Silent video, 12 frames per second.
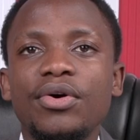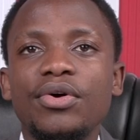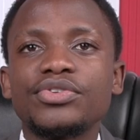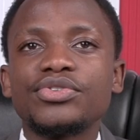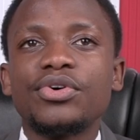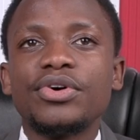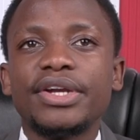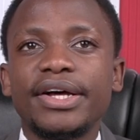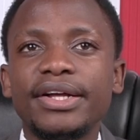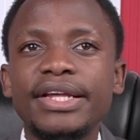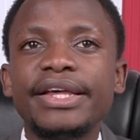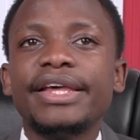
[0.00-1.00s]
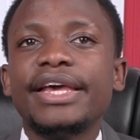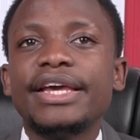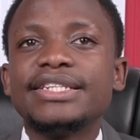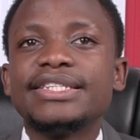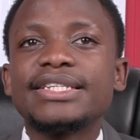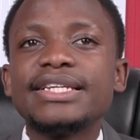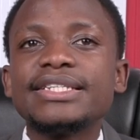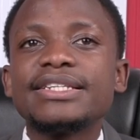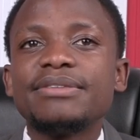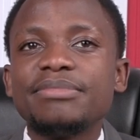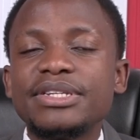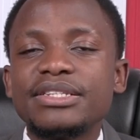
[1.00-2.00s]
a court order, it sends
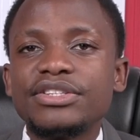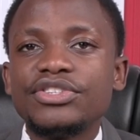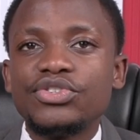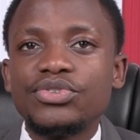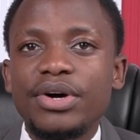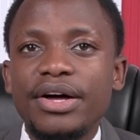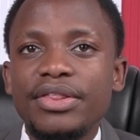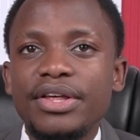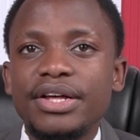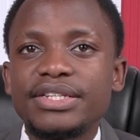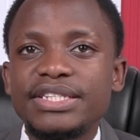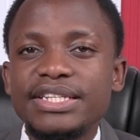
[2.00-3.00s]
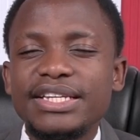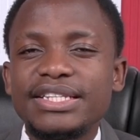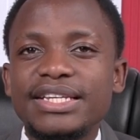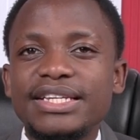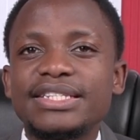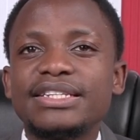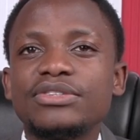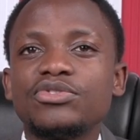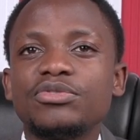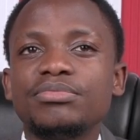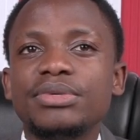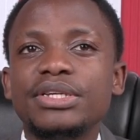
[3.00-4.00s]
a message to other states, and states
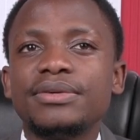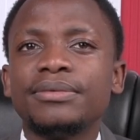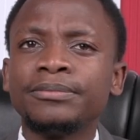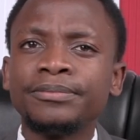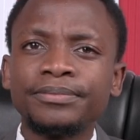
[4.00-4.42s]
will be